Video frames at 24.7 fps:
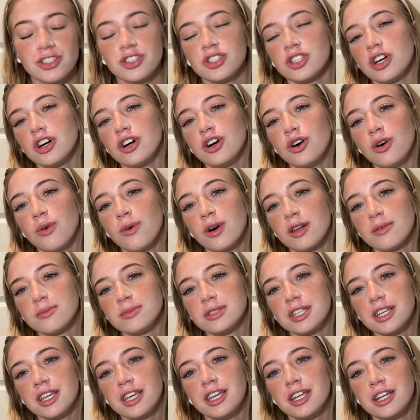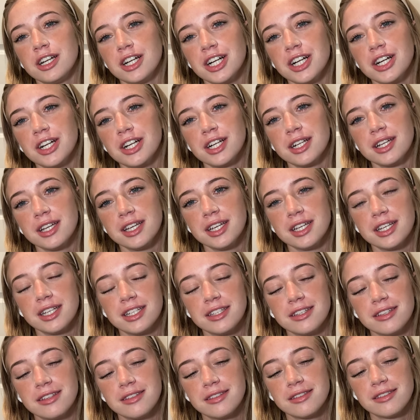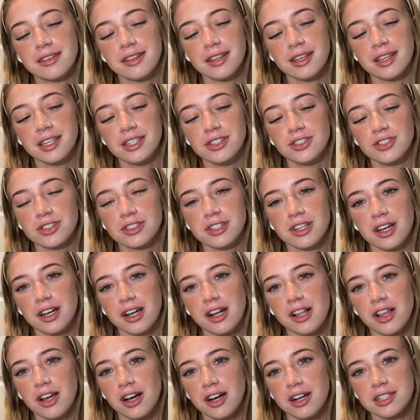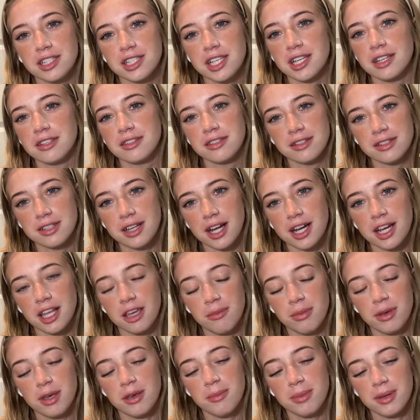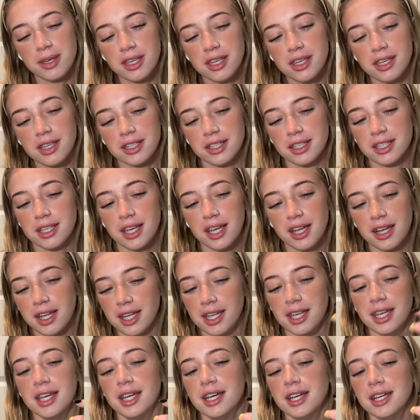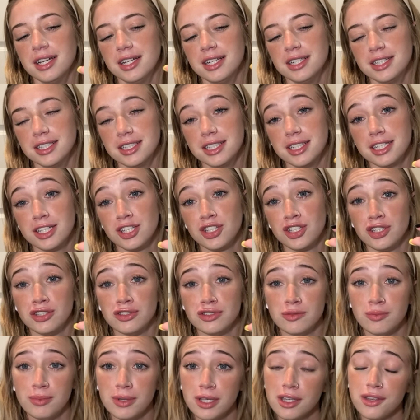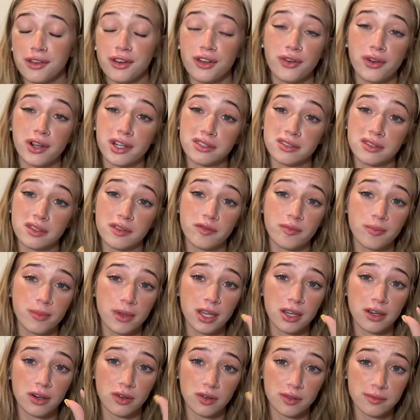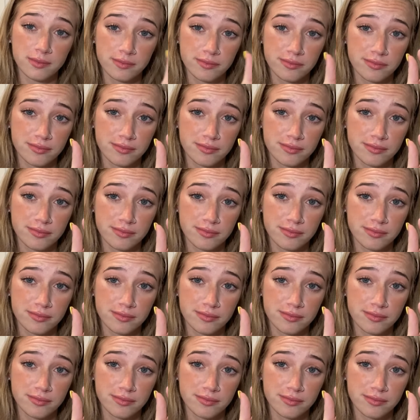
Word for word: So what I'm seeing here is he just got clocked. He has a tiny PP, and he's being an aggressive male.